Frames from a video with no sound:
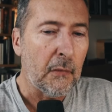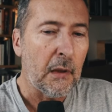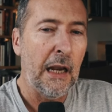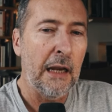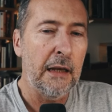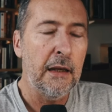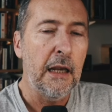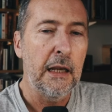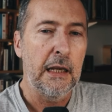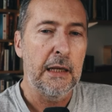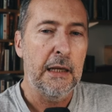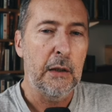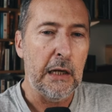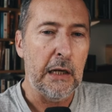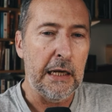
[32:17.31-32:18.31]
And
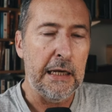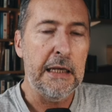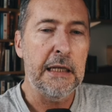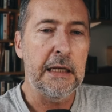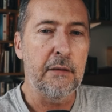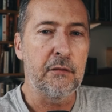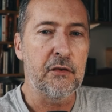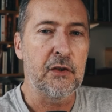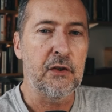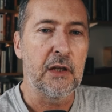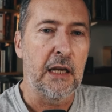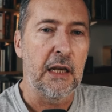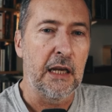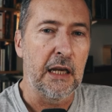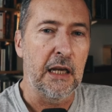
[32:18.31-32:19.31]
he lives
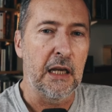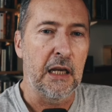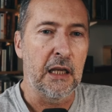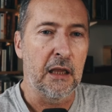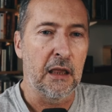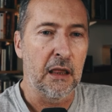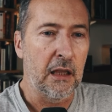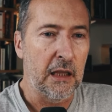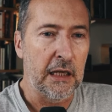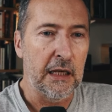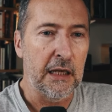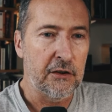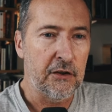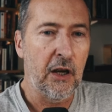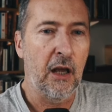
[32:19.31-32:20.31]
in the
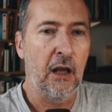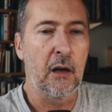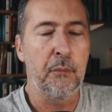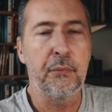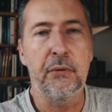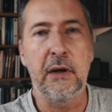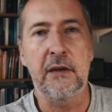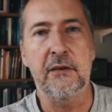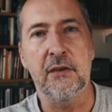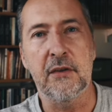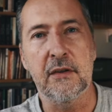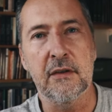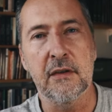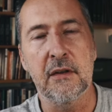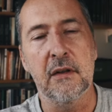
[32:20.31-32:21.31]
eternal
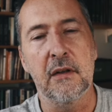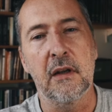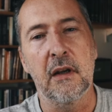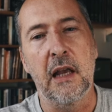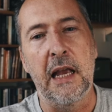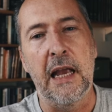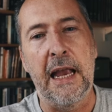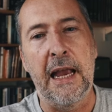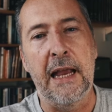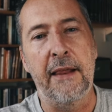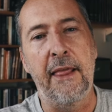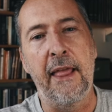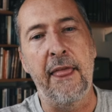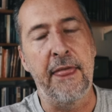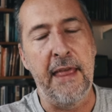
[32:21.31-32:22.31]
present, and
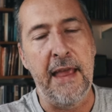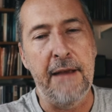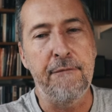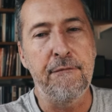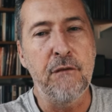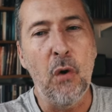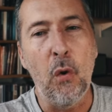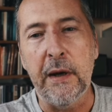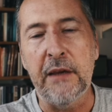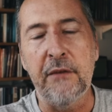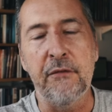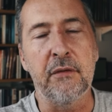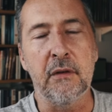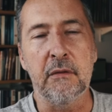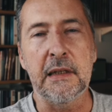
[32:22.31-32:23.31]
therefore he's
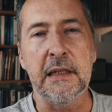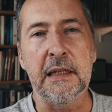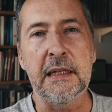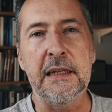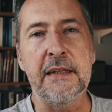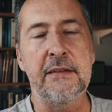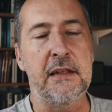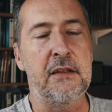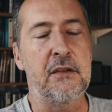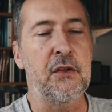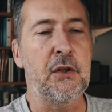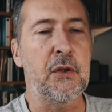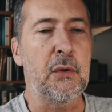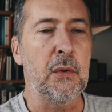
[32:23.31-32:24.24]
very easy to